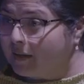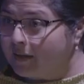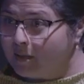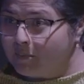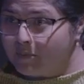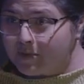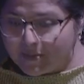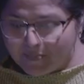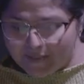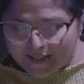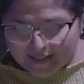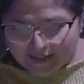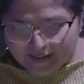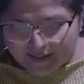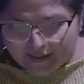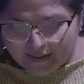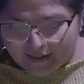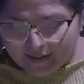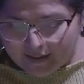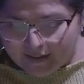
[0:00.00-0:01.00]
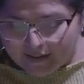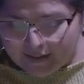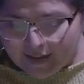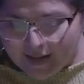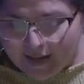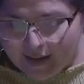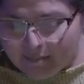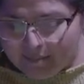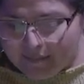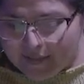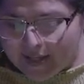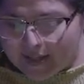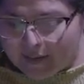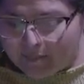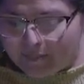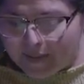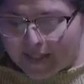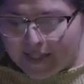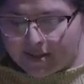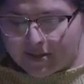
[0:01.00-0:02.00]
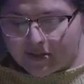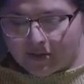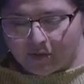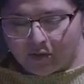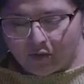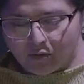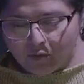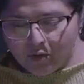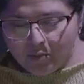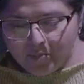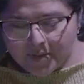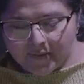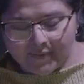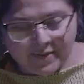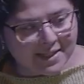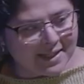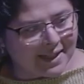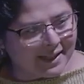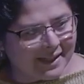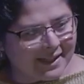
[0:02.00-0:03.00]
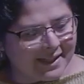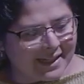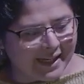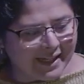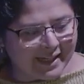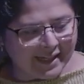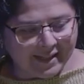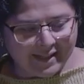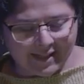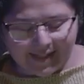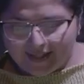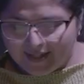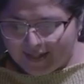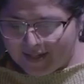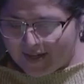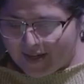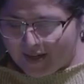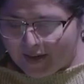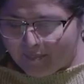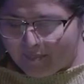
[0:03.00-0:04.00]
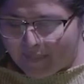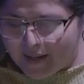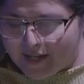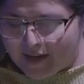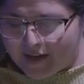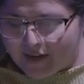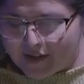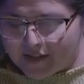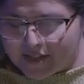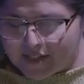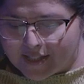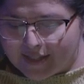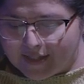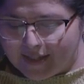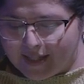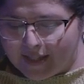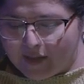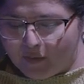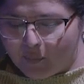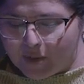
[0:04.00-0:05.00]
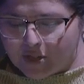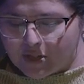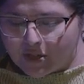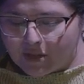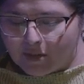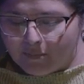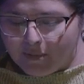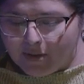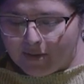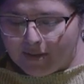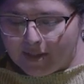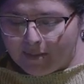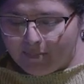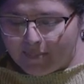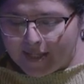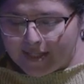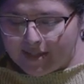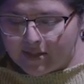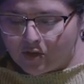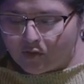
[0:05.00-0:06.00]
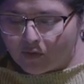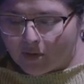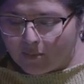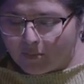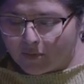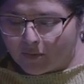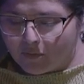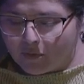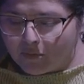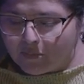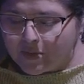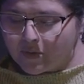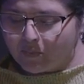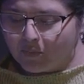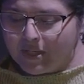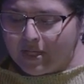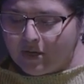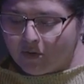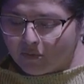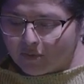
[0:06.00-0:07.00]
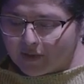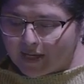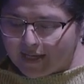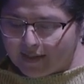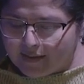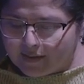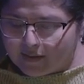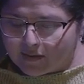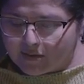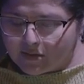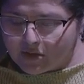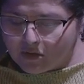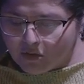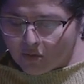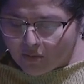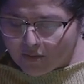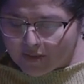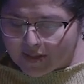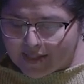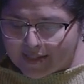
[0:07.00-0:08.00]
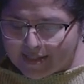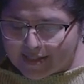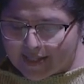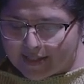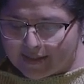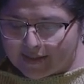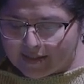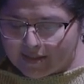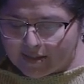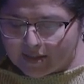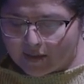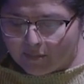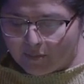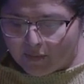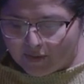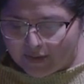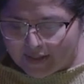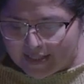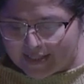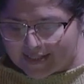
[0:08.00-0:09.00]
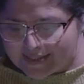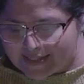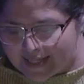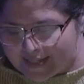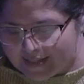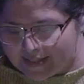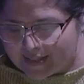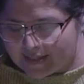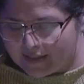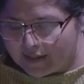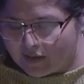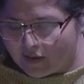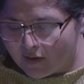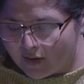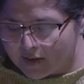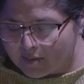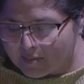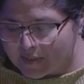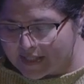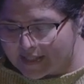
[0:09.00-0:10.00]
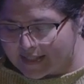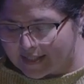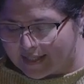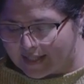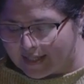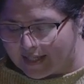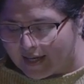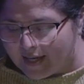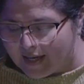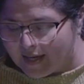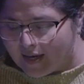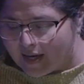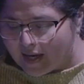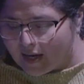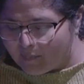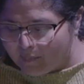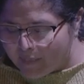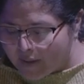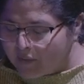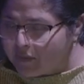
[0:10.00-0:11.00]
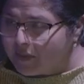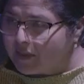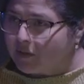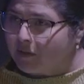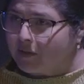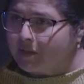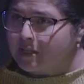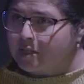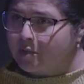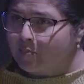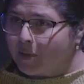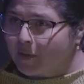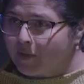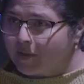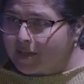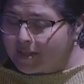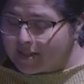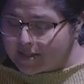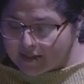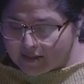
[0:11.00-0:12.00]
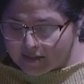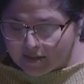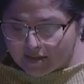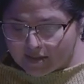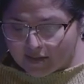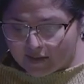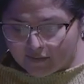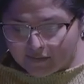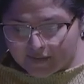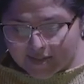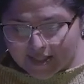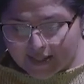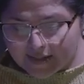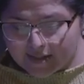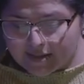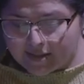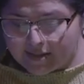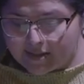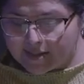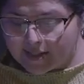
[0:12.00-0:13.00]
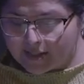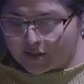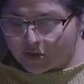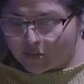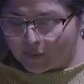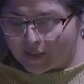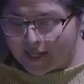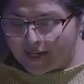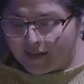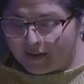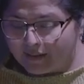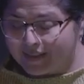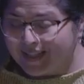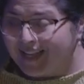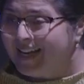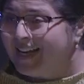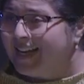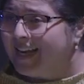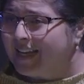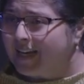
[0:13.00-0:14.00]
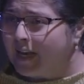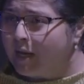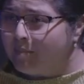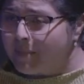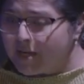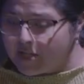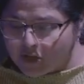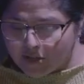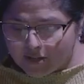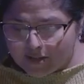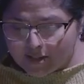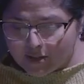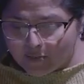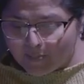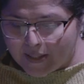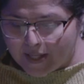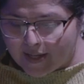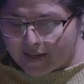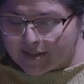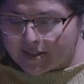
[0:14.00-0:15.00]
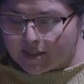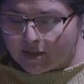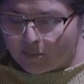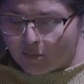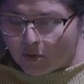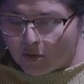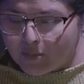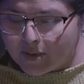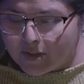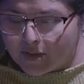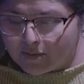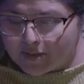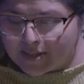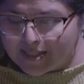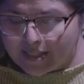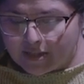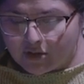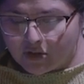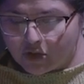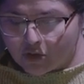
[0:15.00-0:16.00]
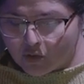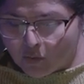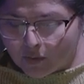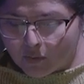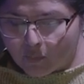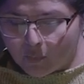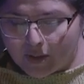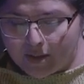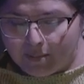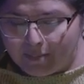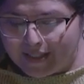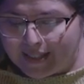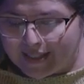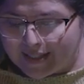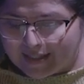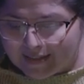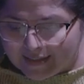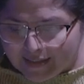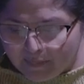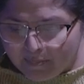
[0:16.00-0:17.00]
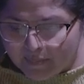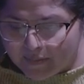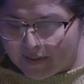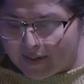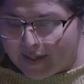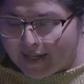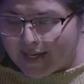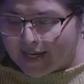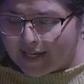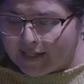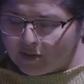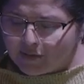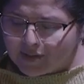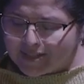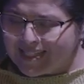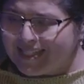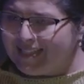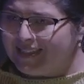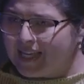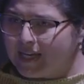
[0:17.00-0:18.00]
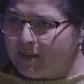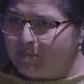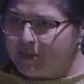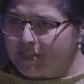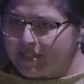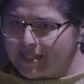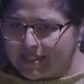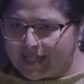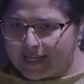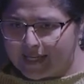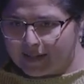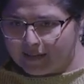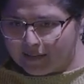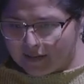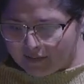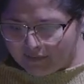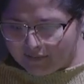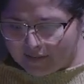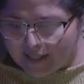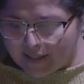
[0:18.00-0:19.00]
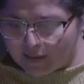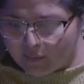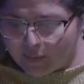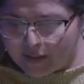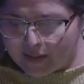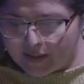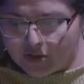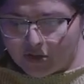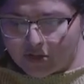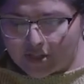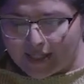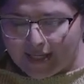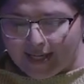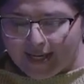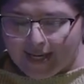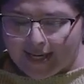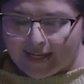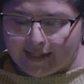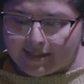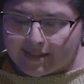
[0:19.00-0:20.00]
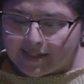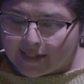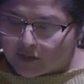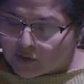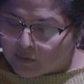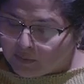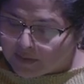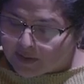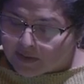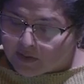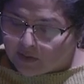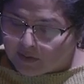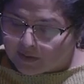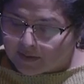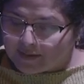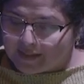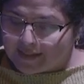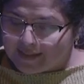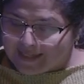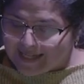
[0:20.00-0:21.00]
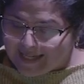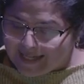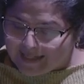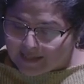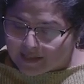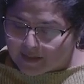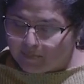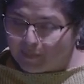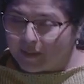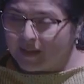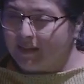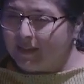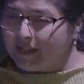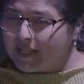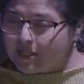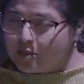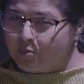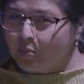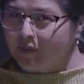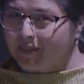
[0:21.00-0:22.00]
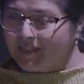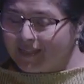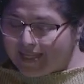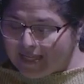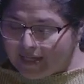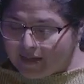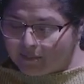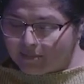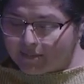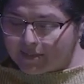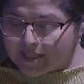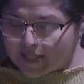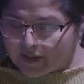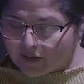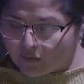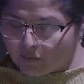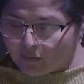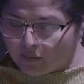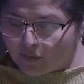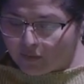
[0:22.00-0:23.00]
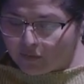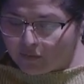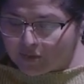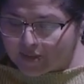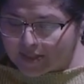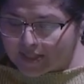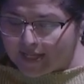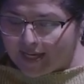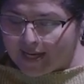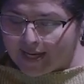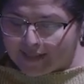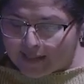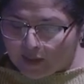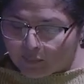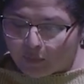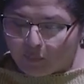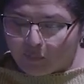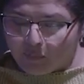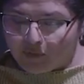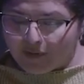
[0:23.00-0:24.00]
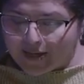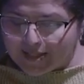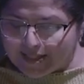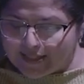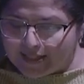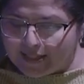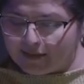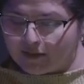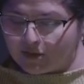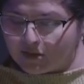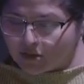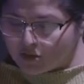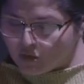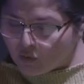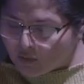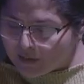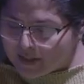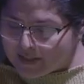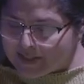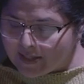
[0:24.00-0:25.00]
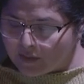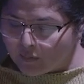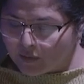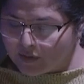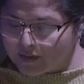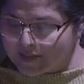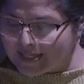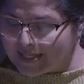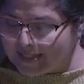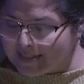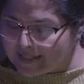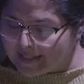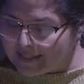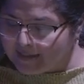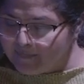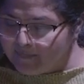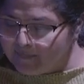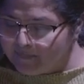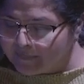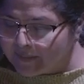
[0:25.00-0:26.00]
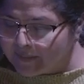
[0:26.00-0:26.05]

Debusmita Dam, and based on groups facilitated by Arjun, in which community-based drama groups recreated the stories that this community sent in anonymously about their experiences of sex and sexual health. And I mention this because in a moment you'll see a short 1-minute clip, and you'll see labels like love language and sexual assault on a date, but these were themes that arose and that were present in the stories that were sent in.